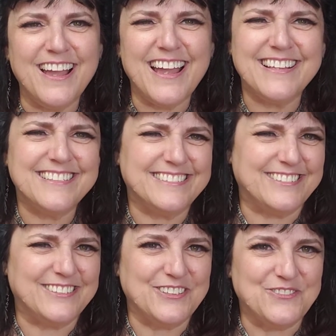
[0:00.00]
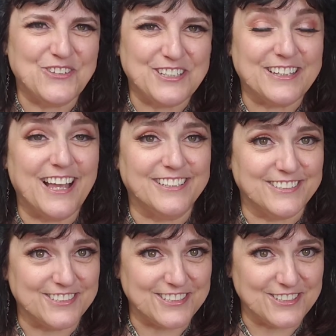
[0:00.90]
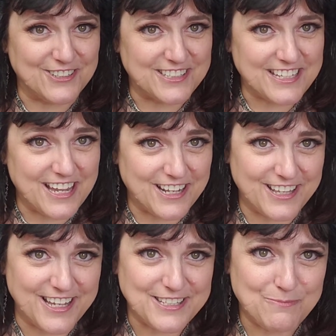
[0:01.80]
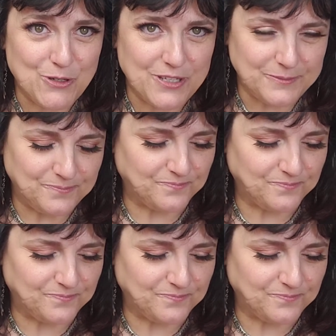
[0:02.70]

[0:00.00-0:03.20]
The third or fourth glass usually goes down a lot smoother.